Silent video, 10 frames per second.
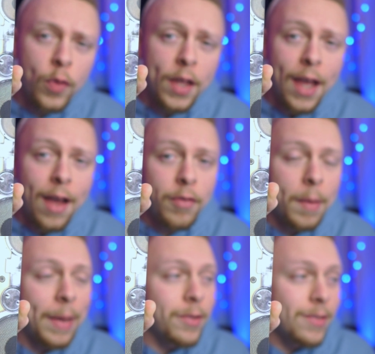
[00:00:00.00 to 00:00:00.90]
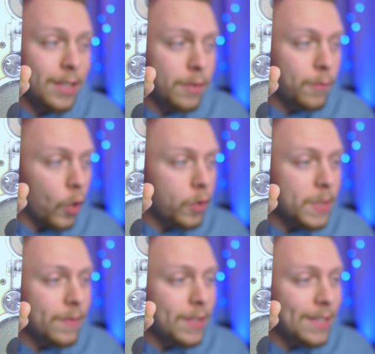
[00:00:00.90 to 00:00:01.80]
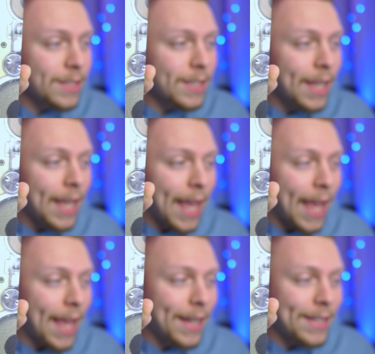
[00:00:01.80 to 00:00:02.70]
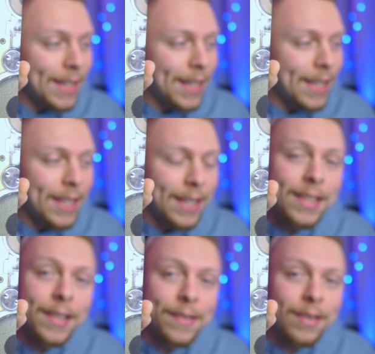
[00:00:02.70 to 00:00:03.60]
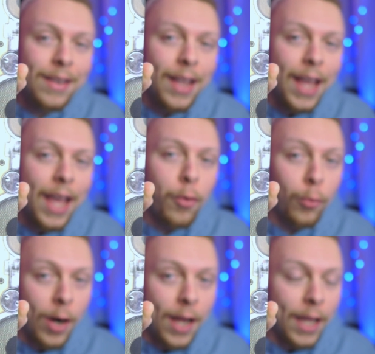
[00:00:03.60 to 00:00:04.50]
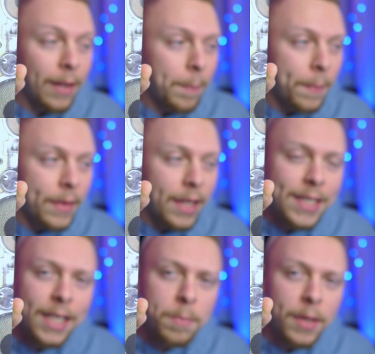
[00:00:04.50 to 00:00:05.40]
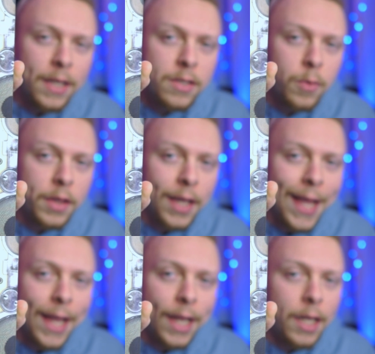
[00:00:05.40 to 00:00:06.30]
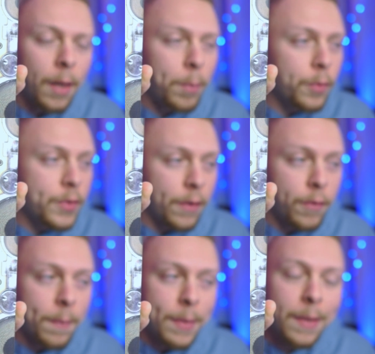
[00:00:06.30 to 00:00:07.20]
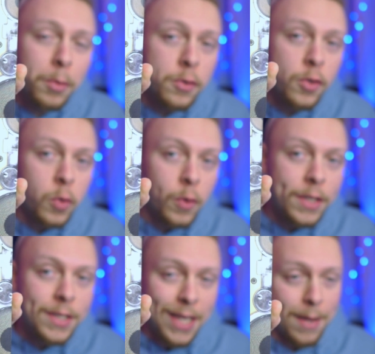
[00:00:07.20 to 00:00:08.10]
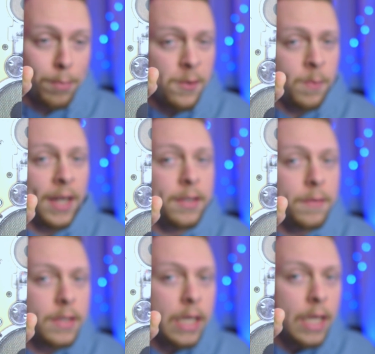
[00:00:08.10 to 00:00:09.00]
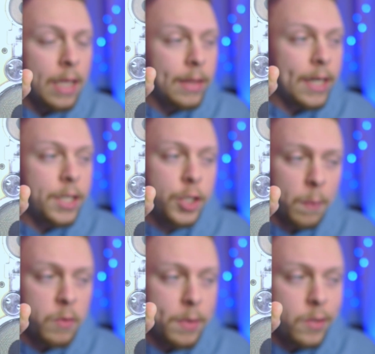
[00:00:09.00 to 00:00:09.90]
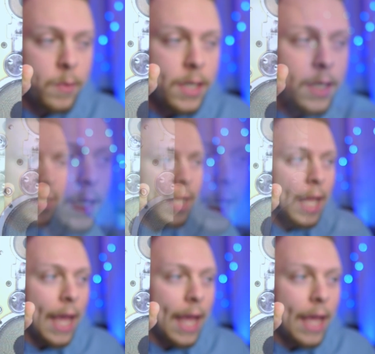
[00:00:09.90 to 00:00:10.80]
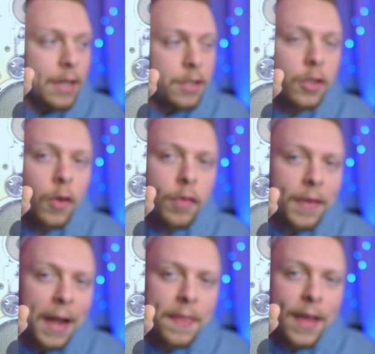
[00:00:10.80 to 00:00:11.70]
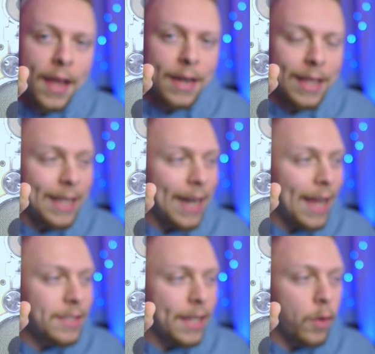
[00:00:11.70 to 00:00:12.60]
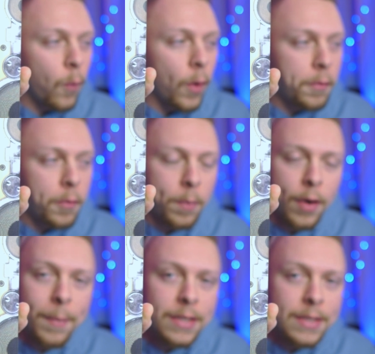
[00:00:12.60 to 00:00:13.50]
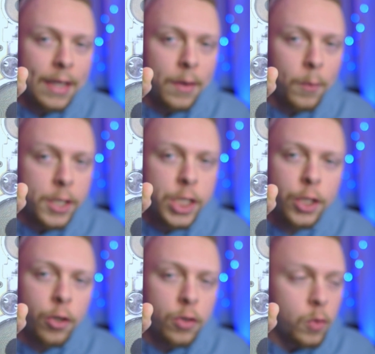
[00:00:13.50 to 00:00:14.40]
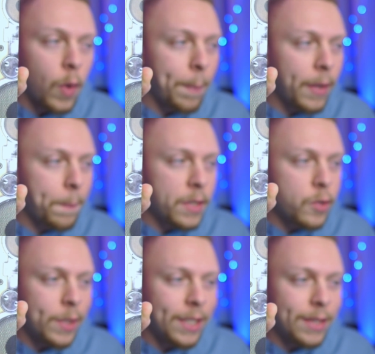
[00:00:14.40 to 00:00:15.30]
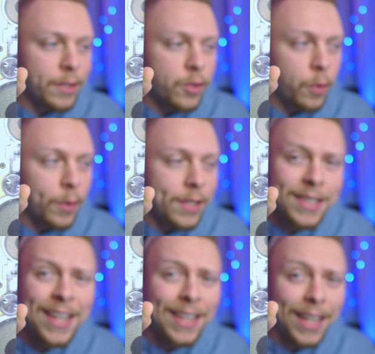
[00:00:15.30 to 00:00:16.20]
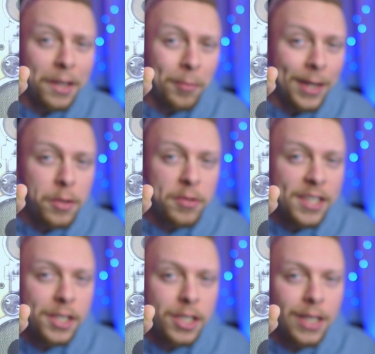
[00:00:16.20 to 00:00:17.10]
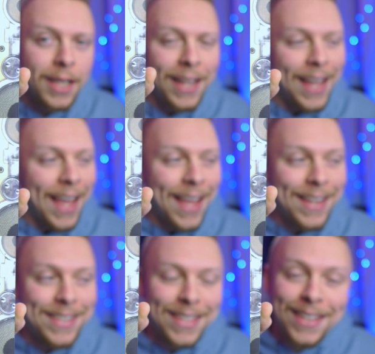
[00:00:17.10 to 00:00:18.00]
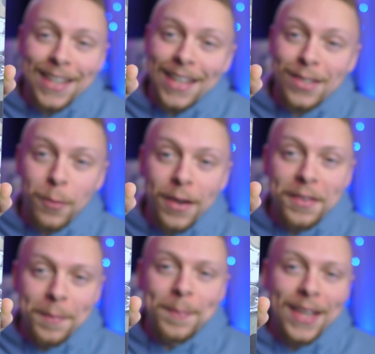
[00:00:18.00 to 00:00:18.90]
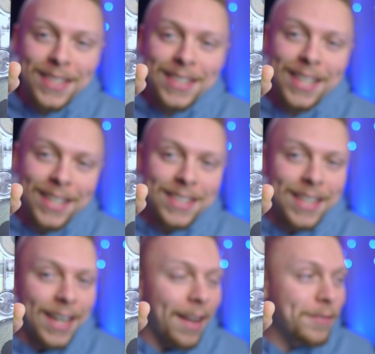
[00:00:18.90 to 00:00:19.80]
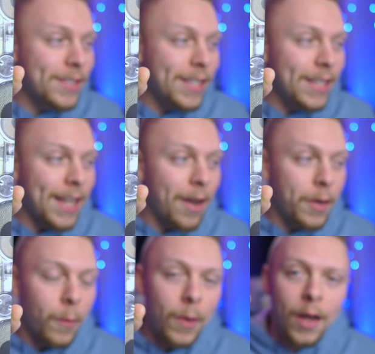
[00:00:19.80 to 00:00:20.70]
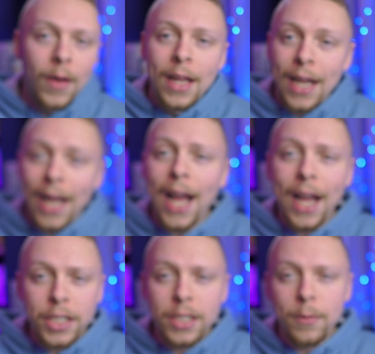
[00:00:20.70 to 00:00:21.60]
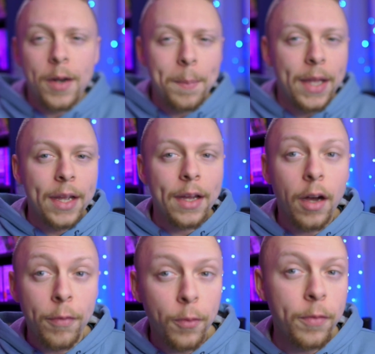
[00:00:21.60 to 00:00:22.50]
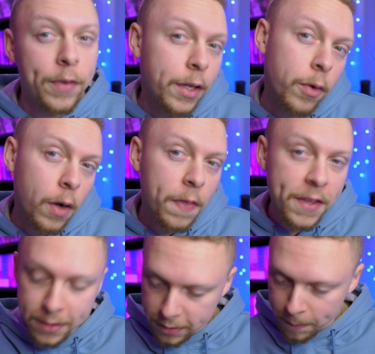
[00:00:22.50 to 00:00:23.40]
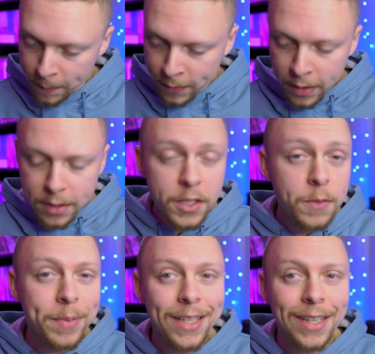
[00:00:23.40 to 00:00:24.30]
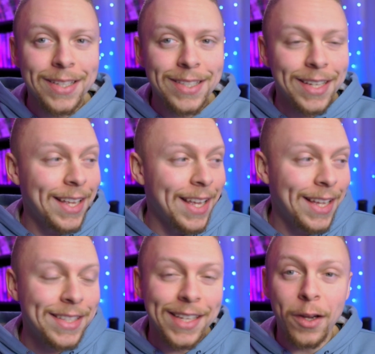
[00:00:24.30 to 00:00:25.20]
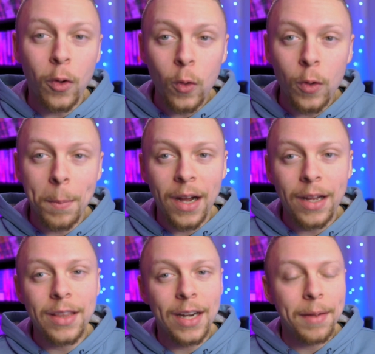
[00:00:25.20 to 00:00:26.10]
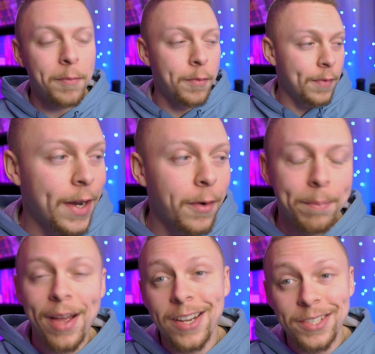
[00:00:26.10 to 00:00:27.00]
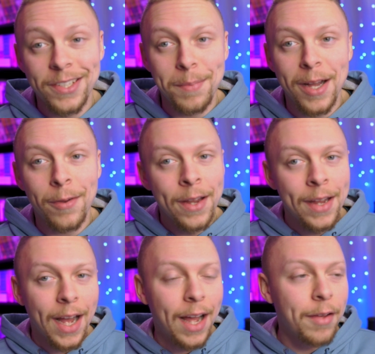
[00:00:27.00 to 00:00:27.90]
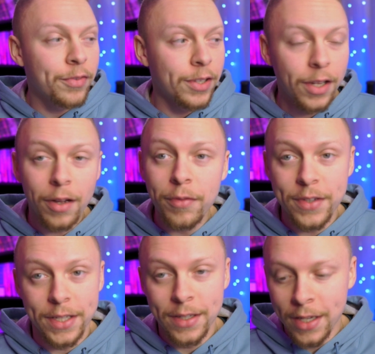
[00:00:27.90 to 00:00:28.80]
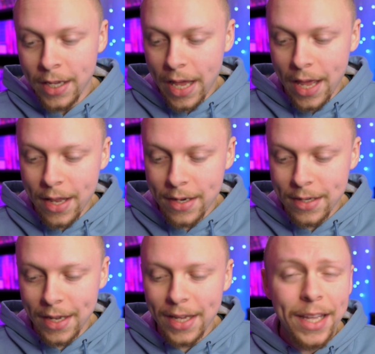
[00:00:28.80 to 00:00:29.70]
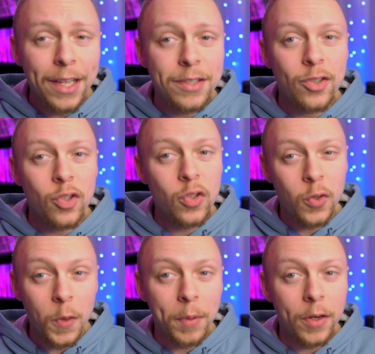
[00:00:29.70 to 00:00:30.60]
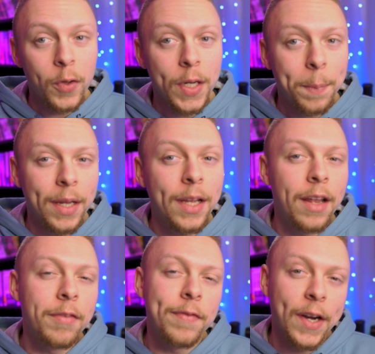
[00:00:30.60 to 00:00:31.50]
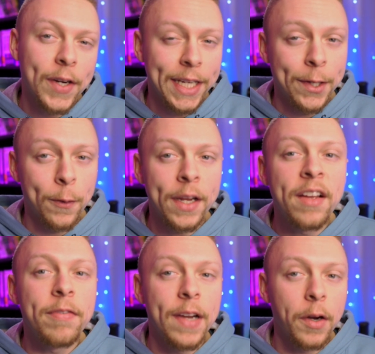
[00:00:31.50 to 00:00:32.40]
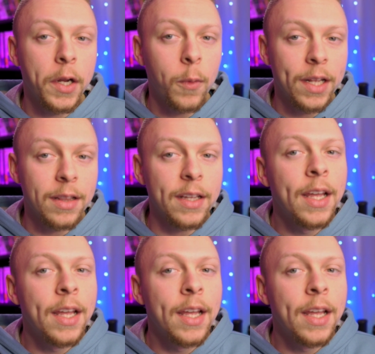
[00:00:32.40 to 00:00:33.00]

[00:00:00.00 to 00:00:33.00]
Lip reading: They have about 6 volumes of this, and it is a ride. It takes place with a couple different people's stories and perspectives that it jumps between, and you'll find that it has a wonderful premise in which you're swapping between these stories like a radio station, and it's one of the best things that I've seen now in a while. I actually want to make a full video on this just because it's a horror manga that I'm very passionate about. I've loved it, and it gets super creepy and very eerie very quickly.